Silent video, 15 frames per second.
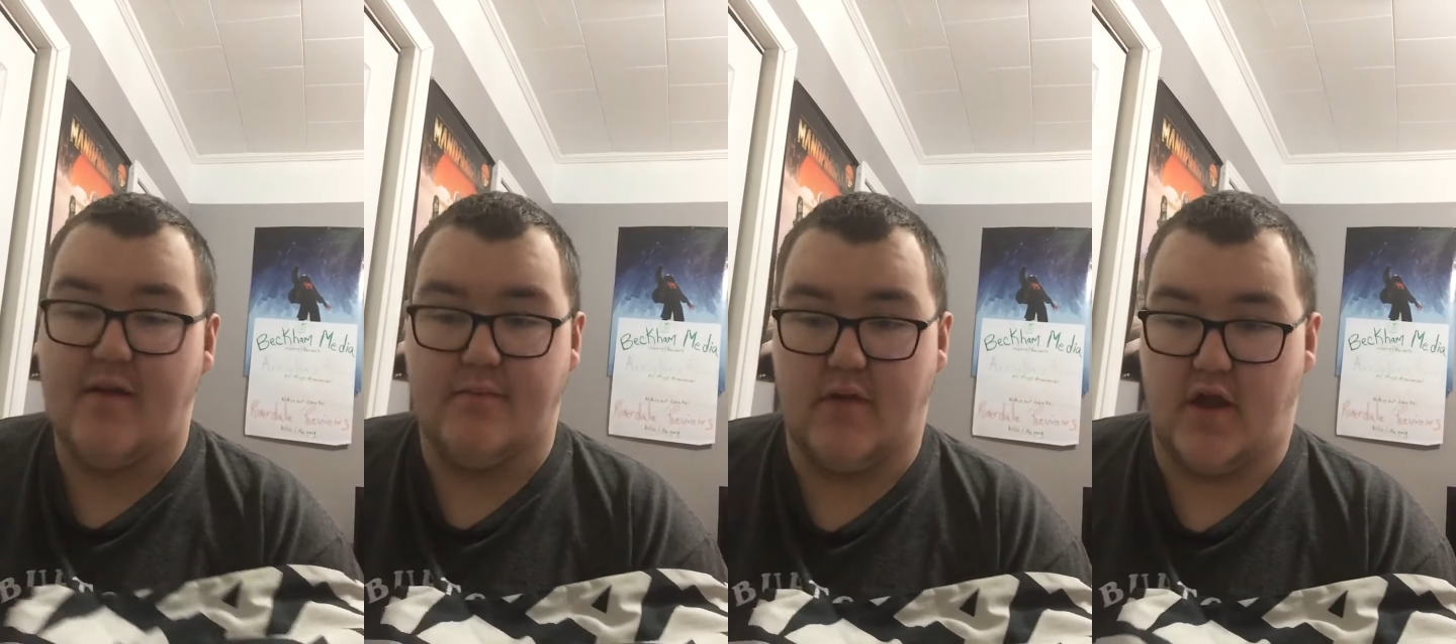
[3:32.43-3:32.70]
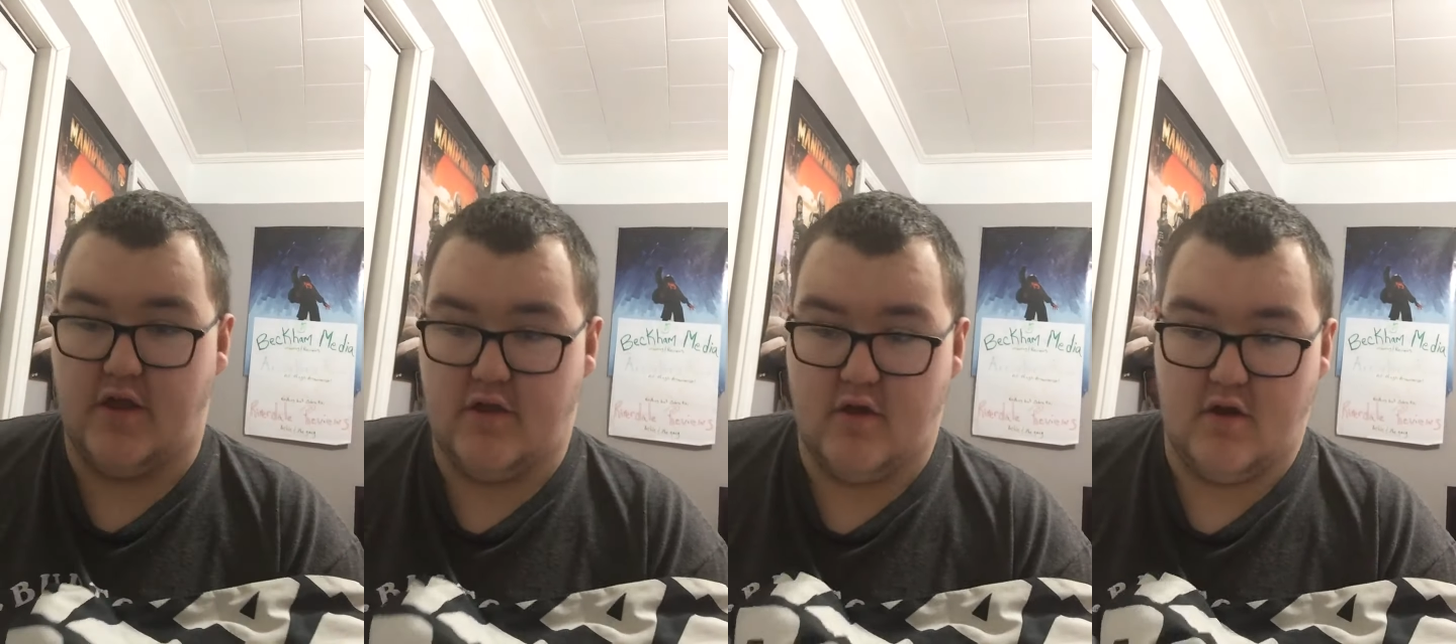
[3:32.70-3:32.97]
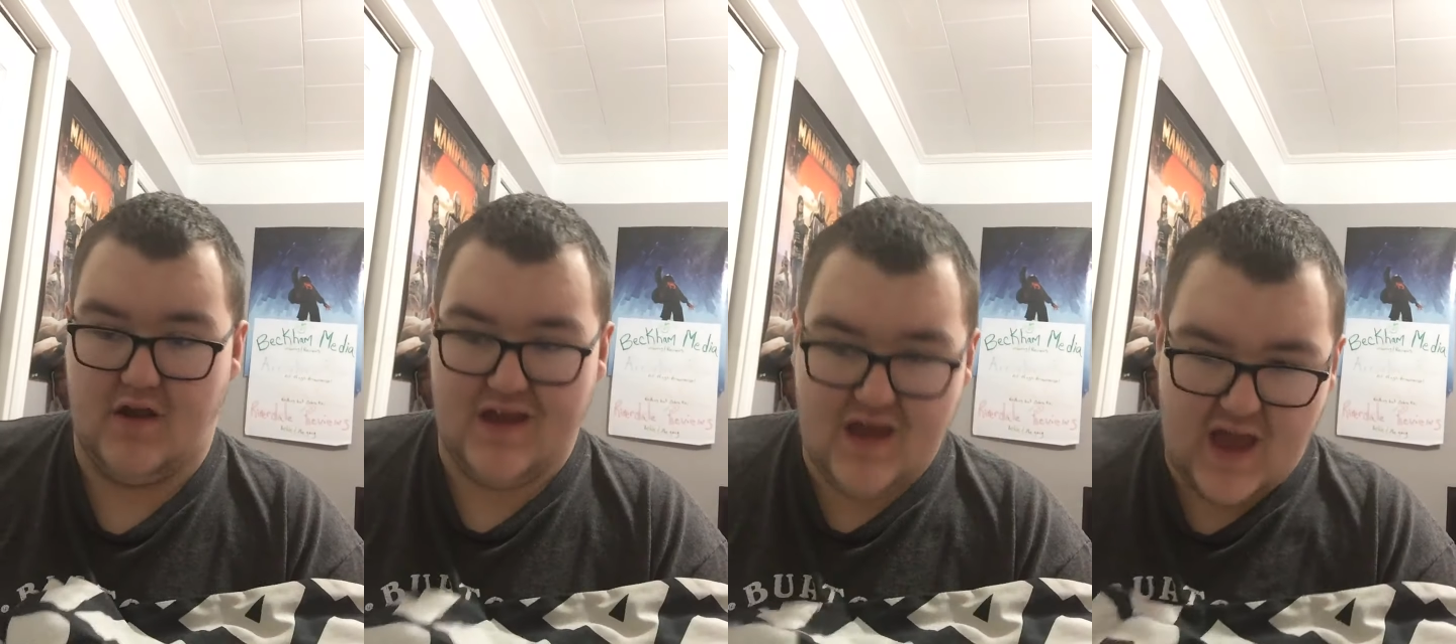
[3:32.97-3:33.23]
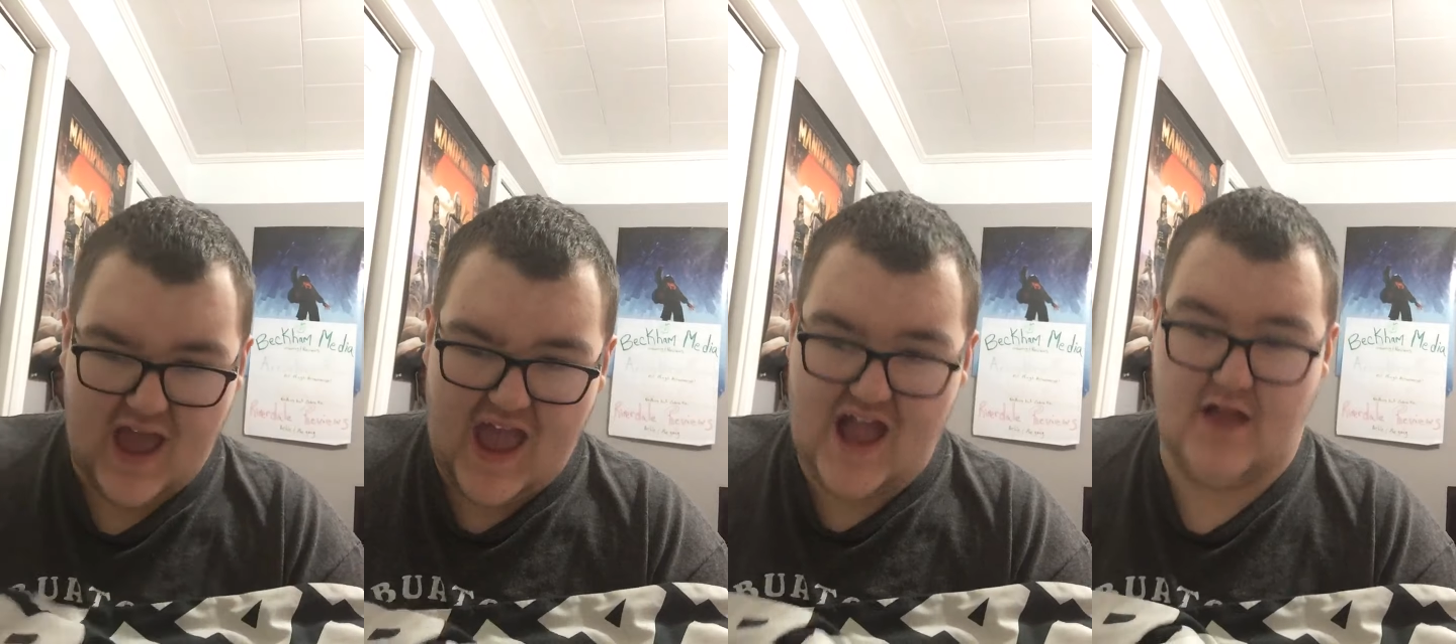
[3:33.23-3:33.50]
Adam Knight, sorry.
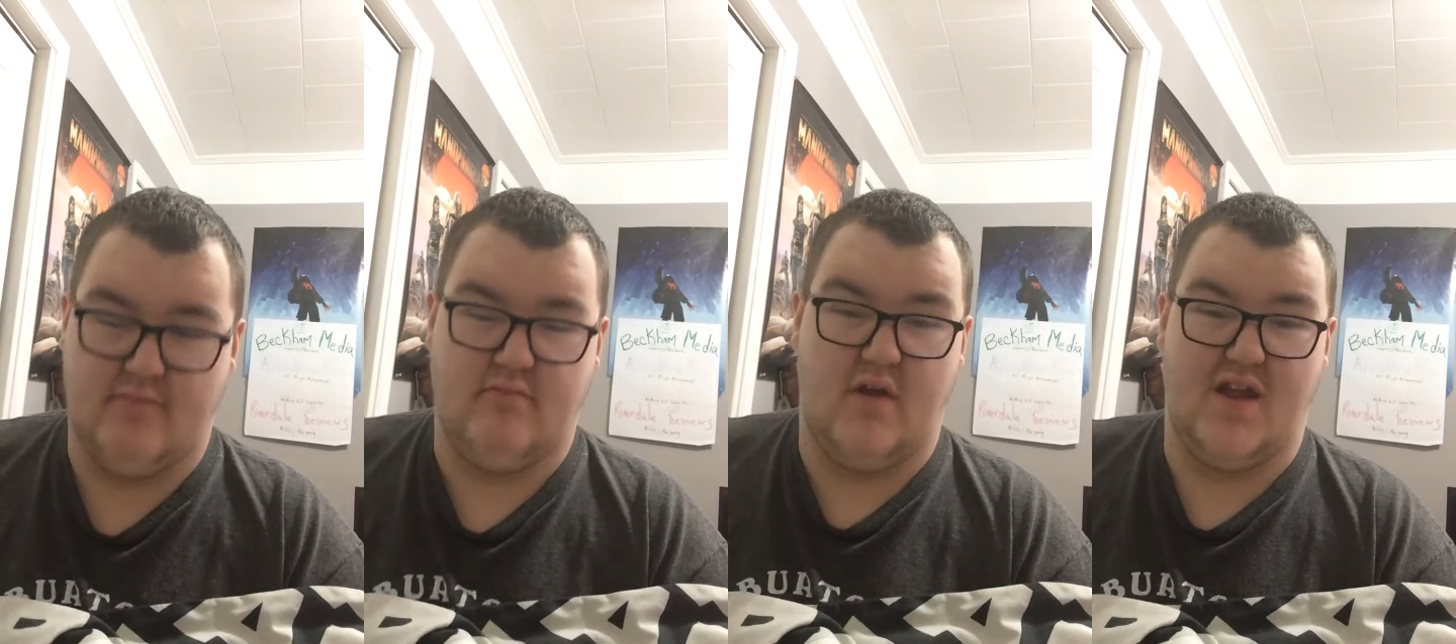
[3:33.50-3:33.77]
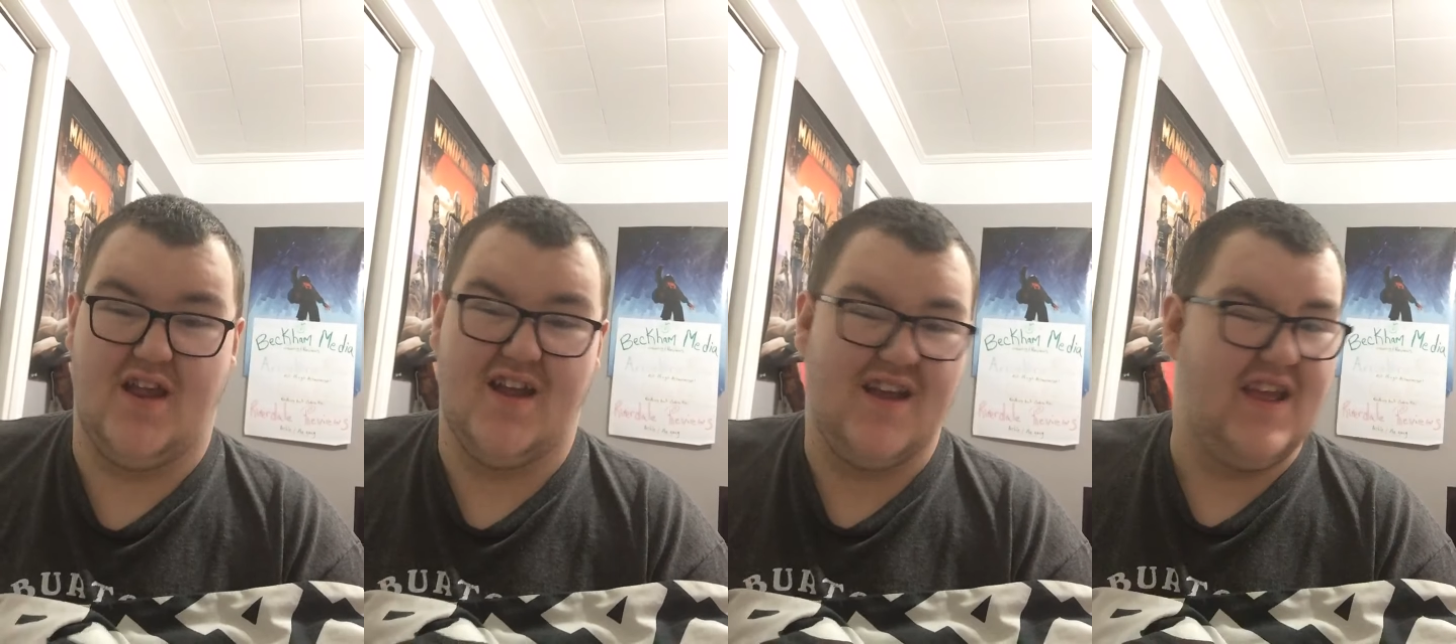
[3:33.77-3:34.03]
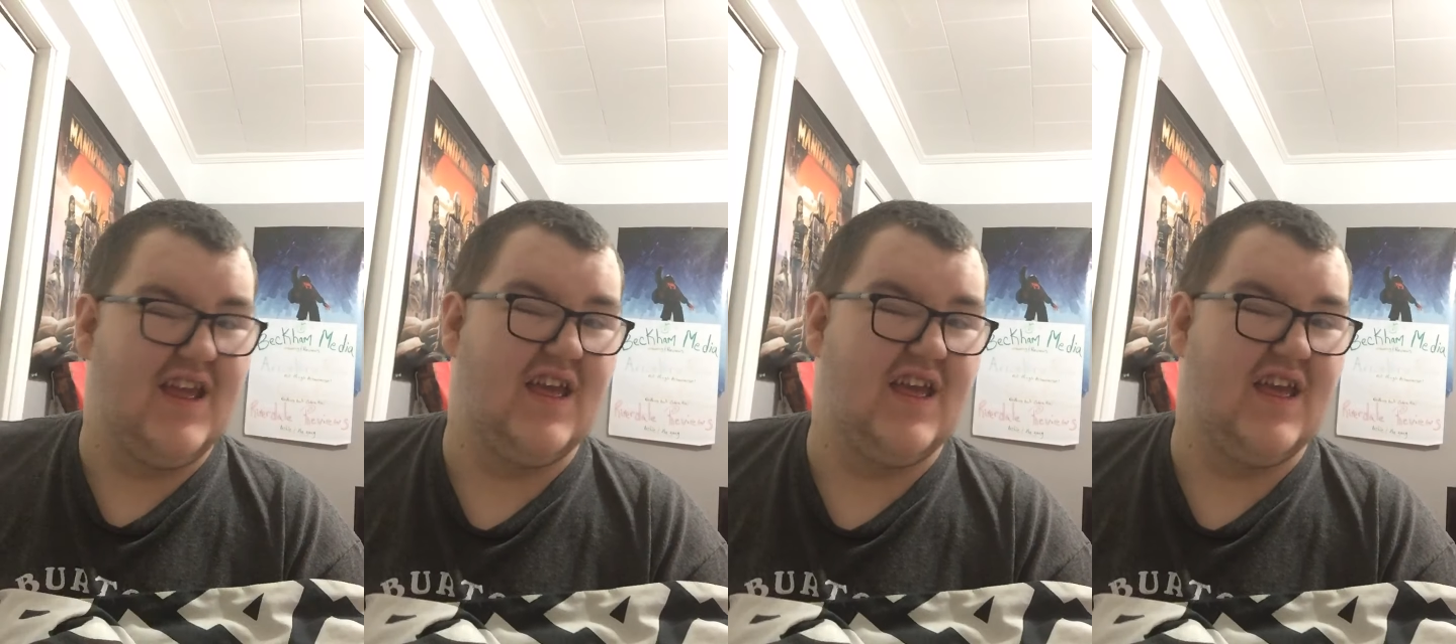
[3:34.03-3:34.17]
Adam Knight,